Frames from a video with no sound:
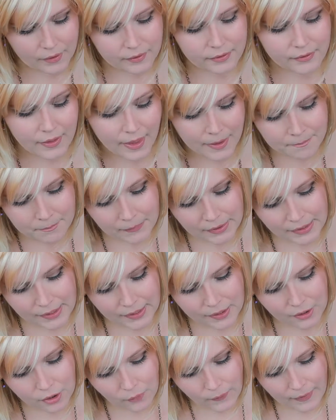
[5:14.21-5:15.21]
Let
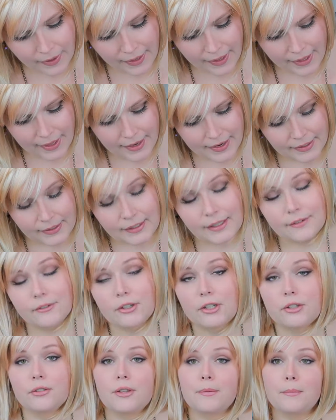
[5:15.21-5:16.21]
me go ahead and give
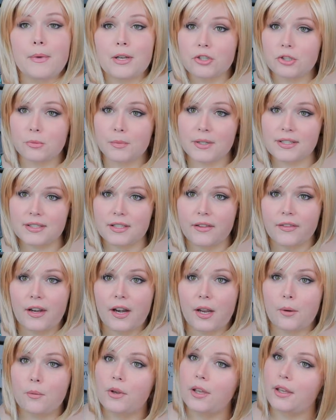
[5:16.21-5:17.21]
you the measurements and
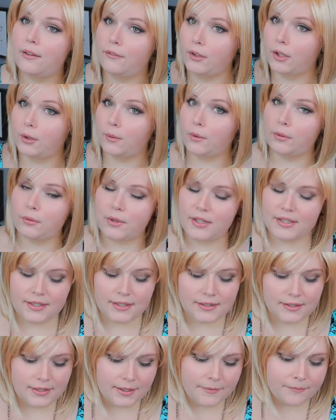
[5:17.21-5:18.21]
then I will give you a
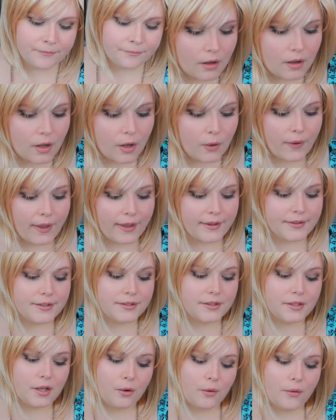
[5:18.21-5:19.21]
360. Okay,
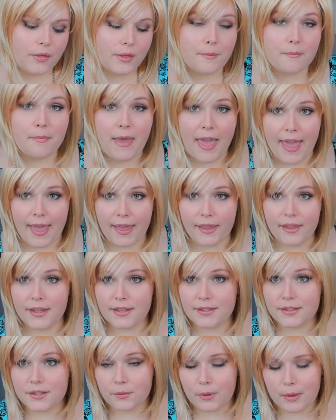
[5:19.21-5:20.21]
so the bang
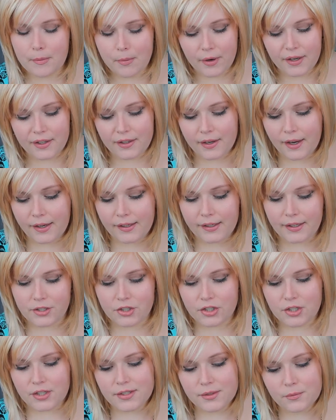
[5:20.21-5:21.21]
is 3.9
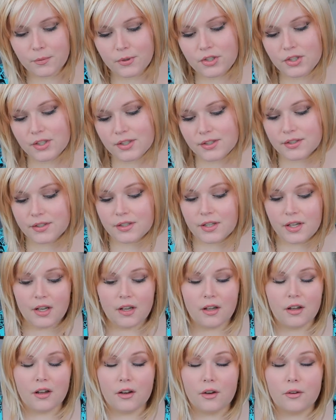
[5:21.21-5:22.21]
inches, which is
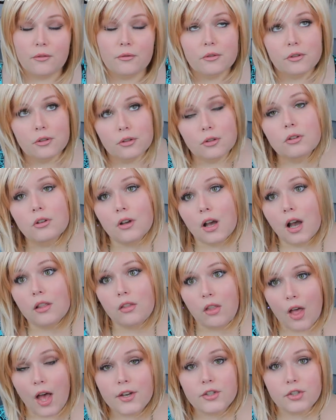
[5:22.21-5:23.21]

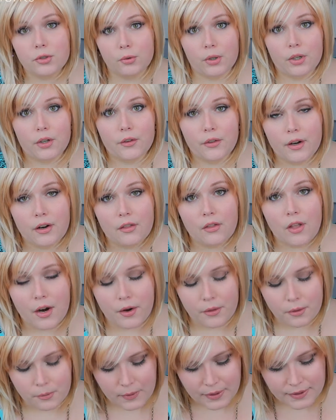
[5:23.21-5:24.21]
a lot shorter than a
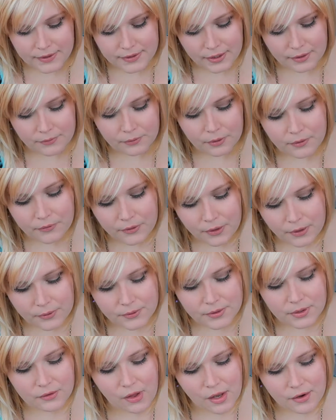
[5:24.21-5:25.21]
lot of the wigs that I've
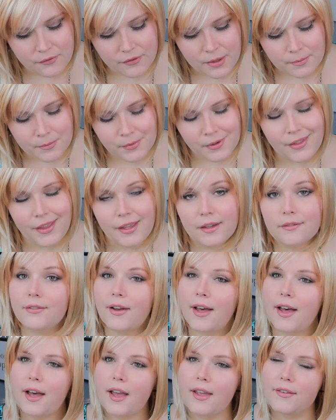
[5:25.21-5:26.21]
reviewed. A lot of them were like
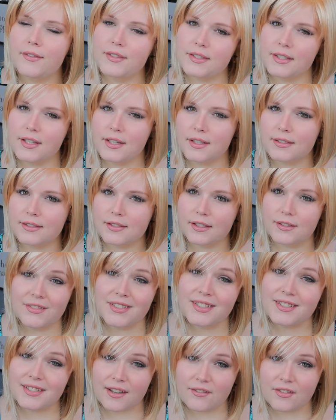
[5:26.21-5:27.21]
five, six,
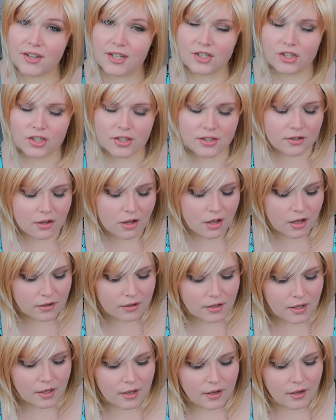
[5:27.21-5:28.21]
even seven inches
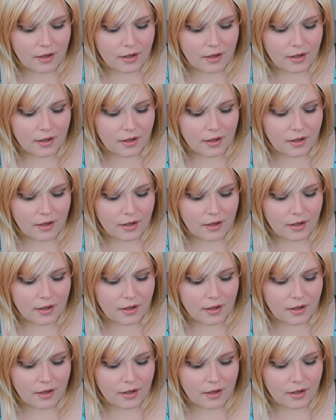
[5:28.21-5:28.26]
long.